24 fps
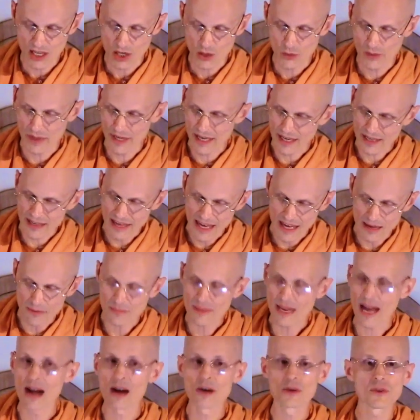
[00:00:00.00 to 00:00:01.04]
When I came
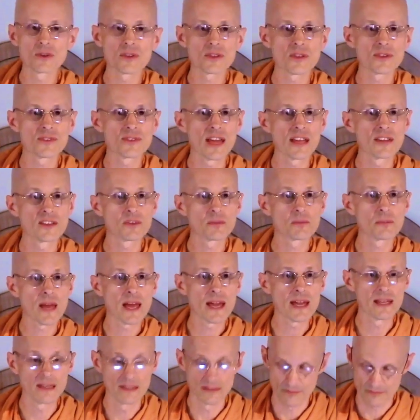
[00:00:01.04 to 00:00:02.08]
down to the sense
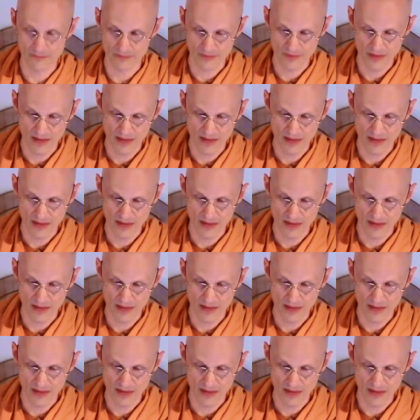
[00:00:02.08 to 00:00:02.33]
plane,